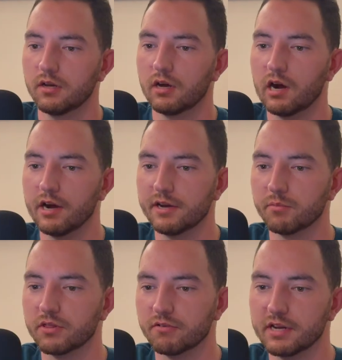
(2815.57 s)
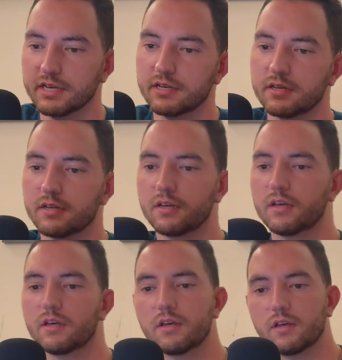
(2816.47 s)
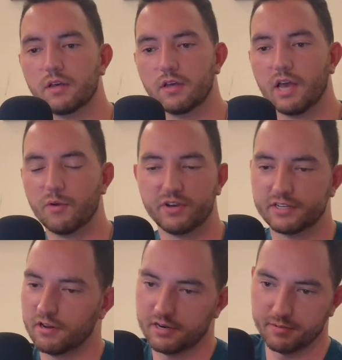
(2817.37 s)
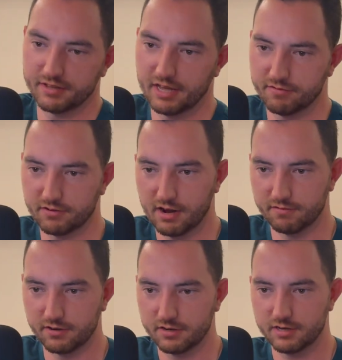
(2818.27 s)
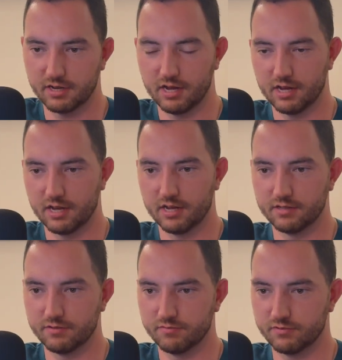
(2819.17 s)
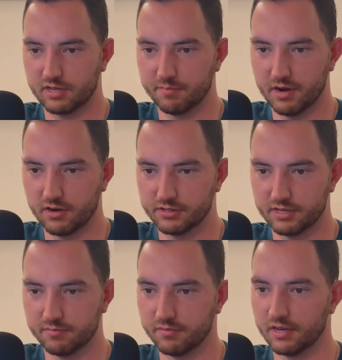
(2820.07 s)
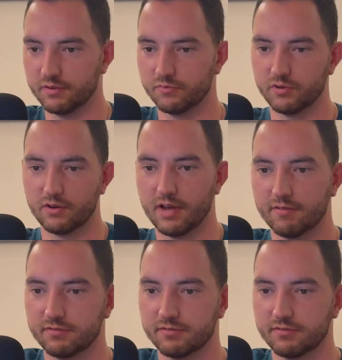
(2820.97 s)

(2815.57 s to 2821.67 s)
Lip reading: All right, number 3. And we could talk about that forever. Comparison, but we don't have